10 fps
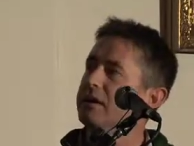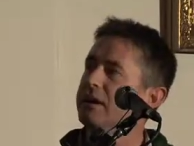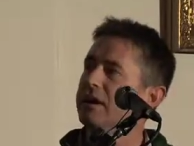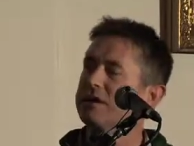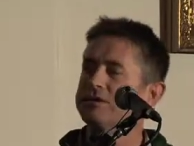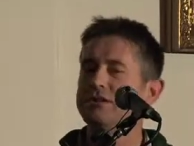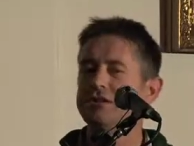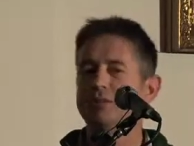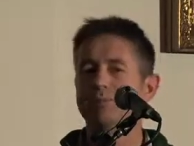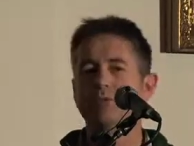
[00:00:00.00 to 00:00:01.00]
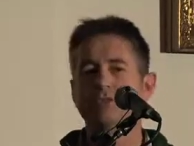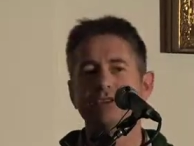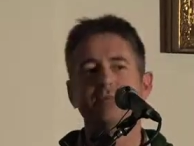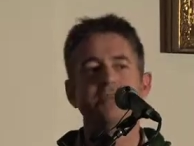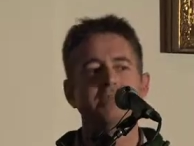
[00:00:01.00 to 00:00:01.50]
actually put
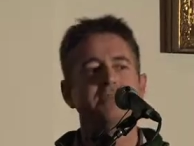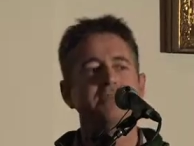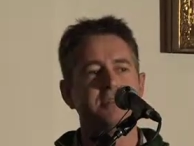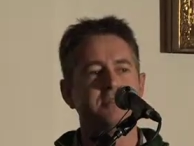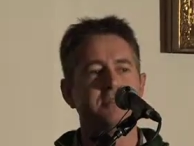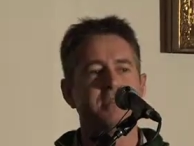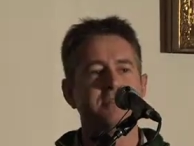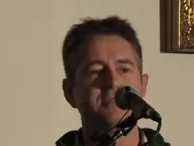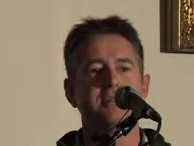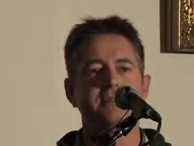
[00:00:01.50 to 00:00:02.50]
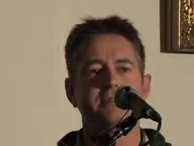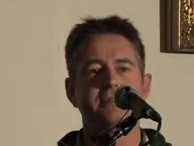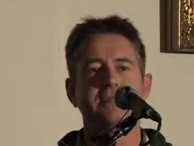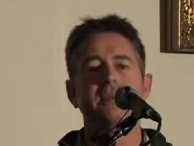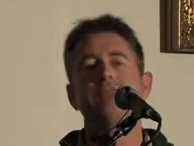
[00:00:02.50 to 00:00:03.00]
so many challenges in place that
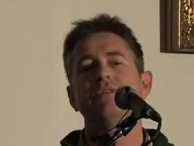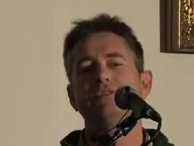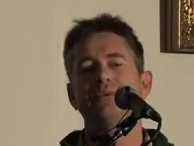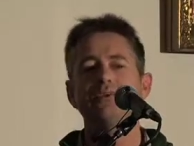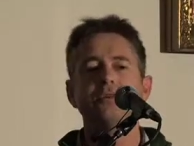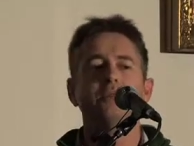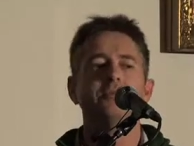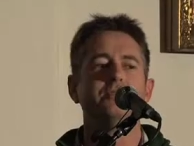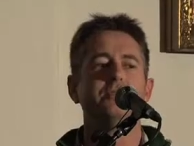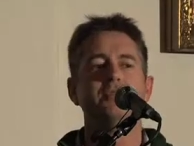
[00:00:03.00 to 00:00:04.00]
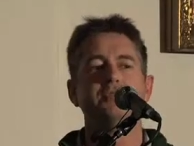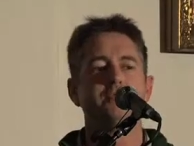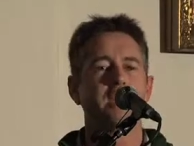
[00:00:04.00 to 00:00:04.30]
it gave us all the opportunity to